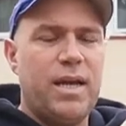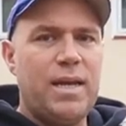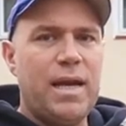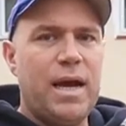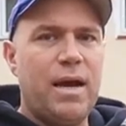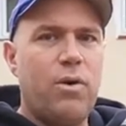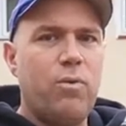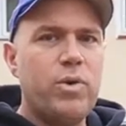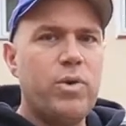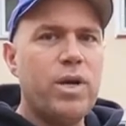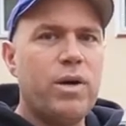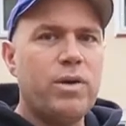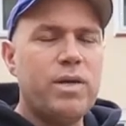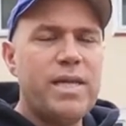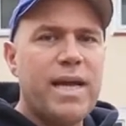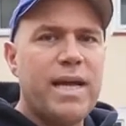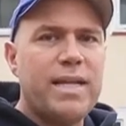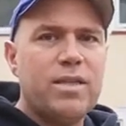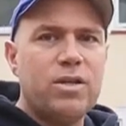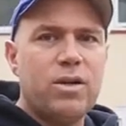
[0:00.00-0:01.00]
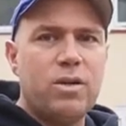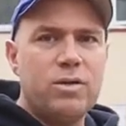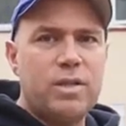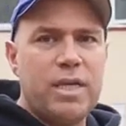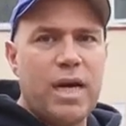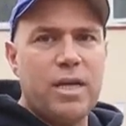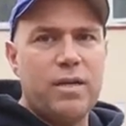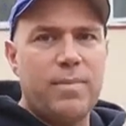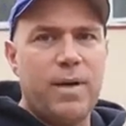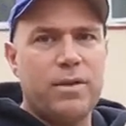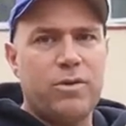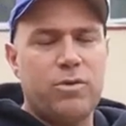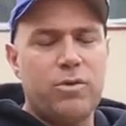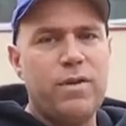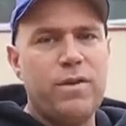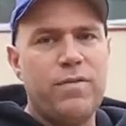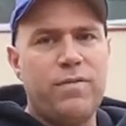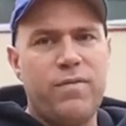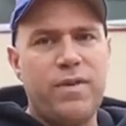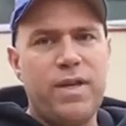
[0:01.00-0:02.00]
Now, we only had to go down about
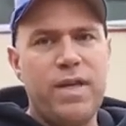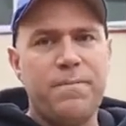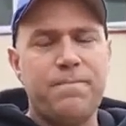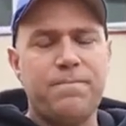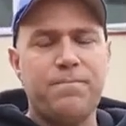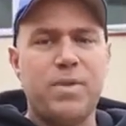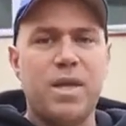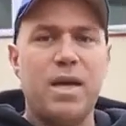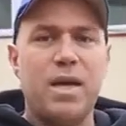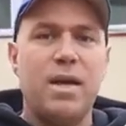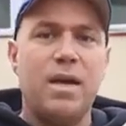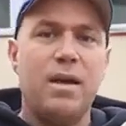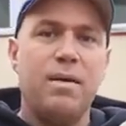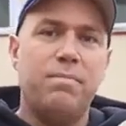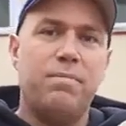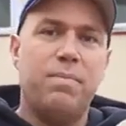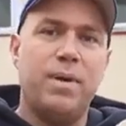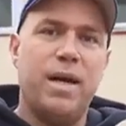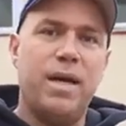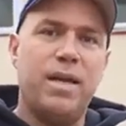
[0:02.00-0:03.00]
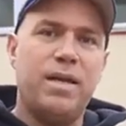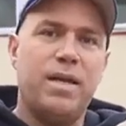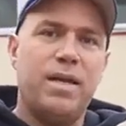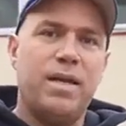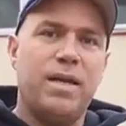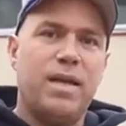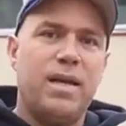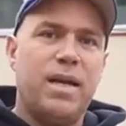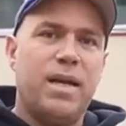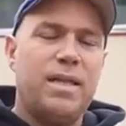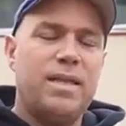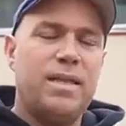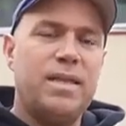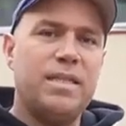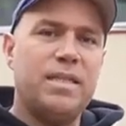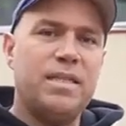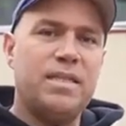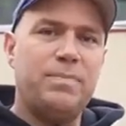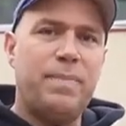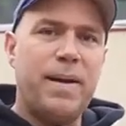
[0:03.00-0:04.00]
3 feet, but
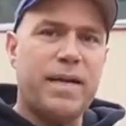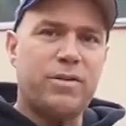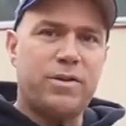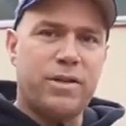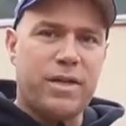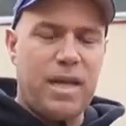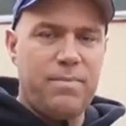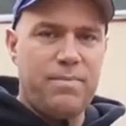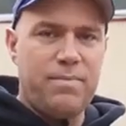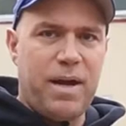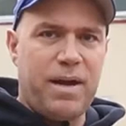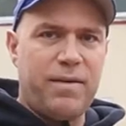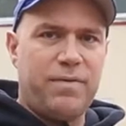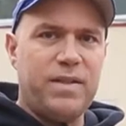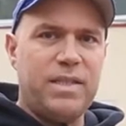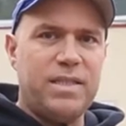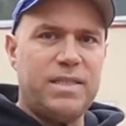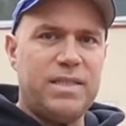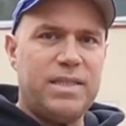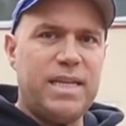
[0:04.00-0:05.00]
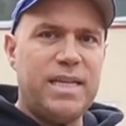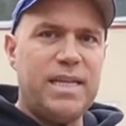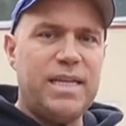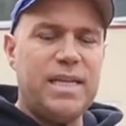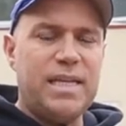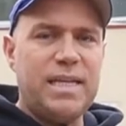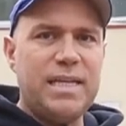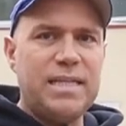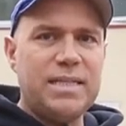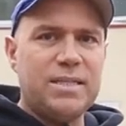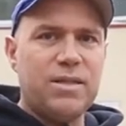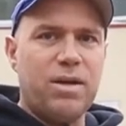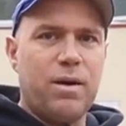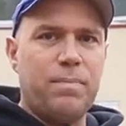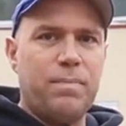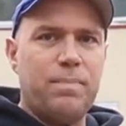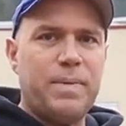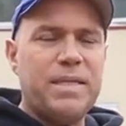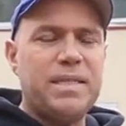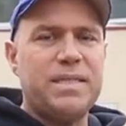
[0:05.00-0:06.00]
the inspector came by from the city and he
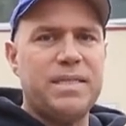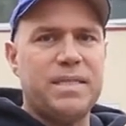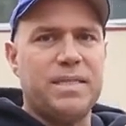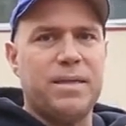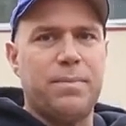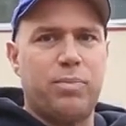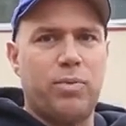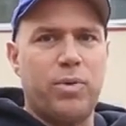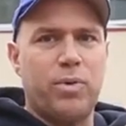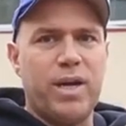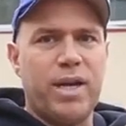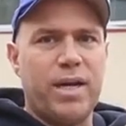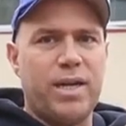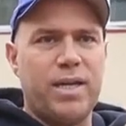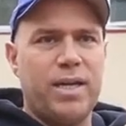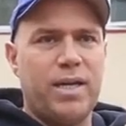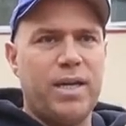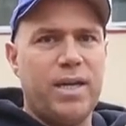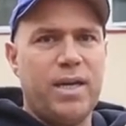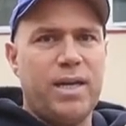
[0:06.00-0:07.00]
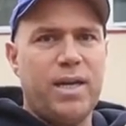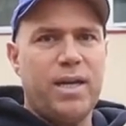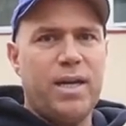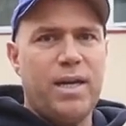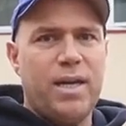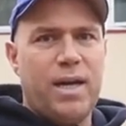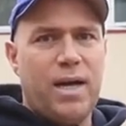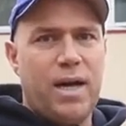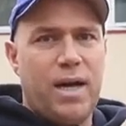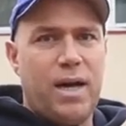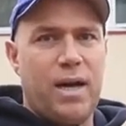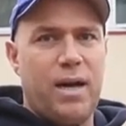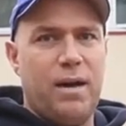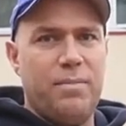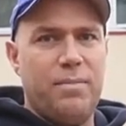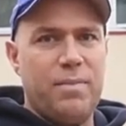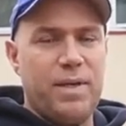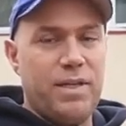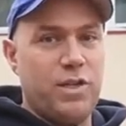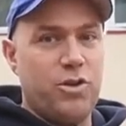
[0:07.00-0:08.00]
saw pieces of brick
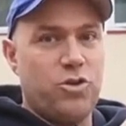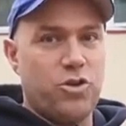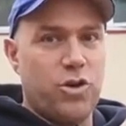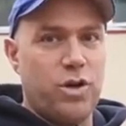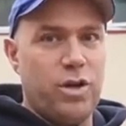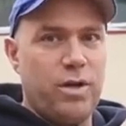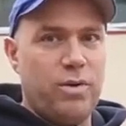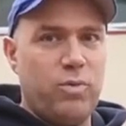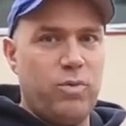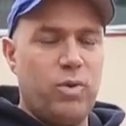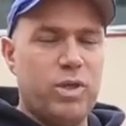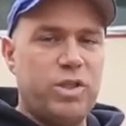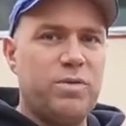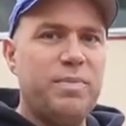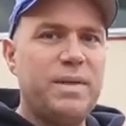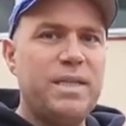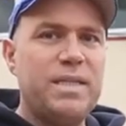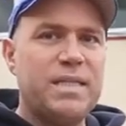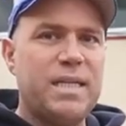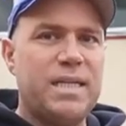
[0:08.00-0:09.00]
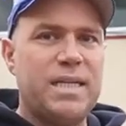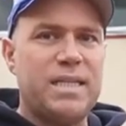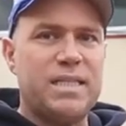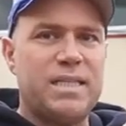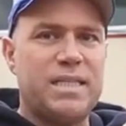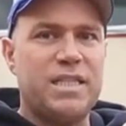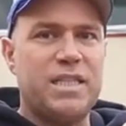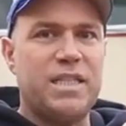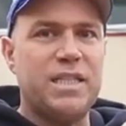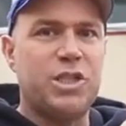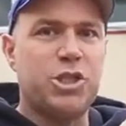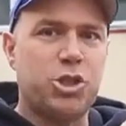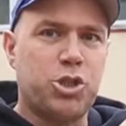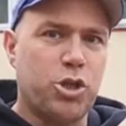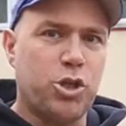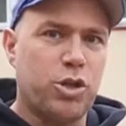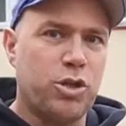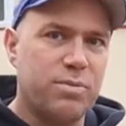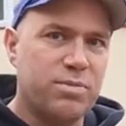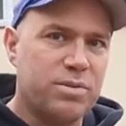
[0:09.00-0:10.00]
in the dirt, which means that it's
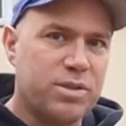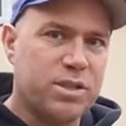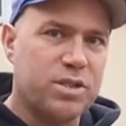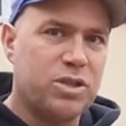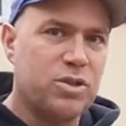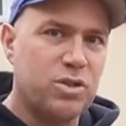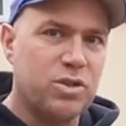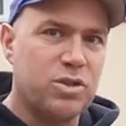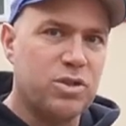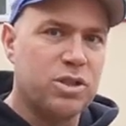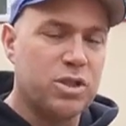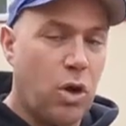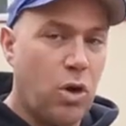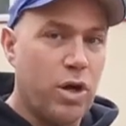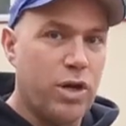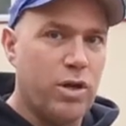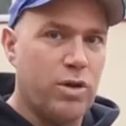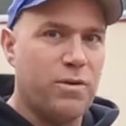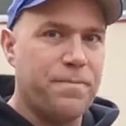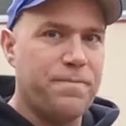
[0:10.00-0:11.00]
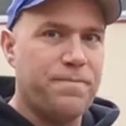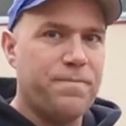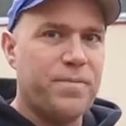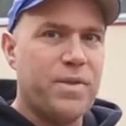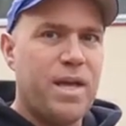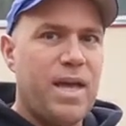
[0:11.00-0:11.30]
disturbed soil.